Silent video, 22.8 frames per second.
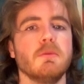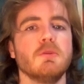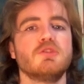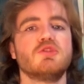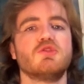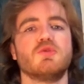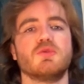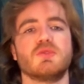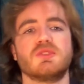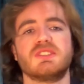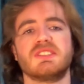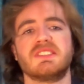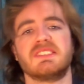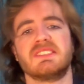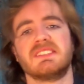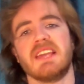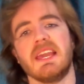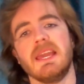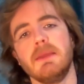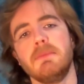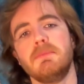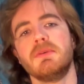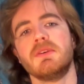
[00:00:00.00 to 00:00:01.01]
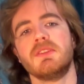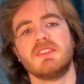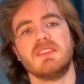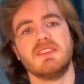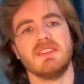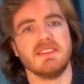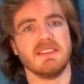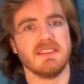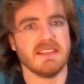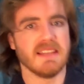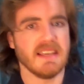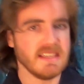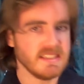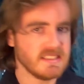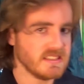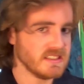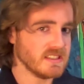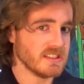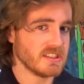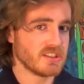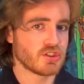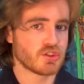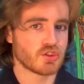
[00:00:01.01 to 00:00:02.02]
to escape the
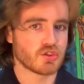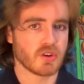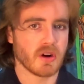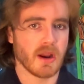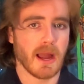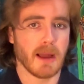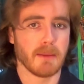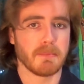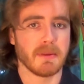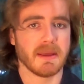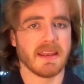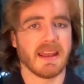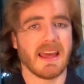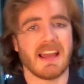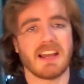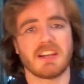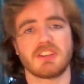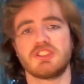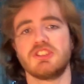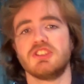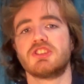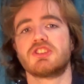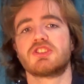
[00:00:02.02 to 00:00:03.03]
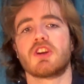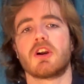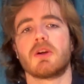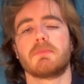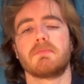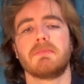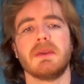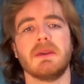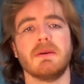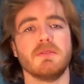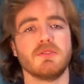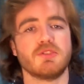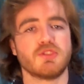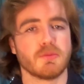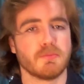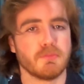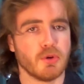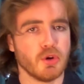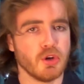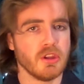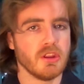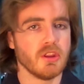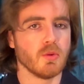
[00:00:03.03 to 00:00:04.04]
laziness trap and actually start being able to
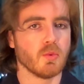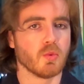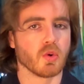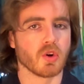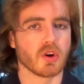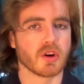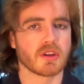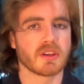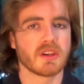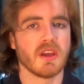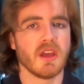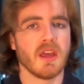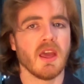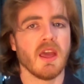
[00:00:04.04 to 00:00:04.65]
put in the work.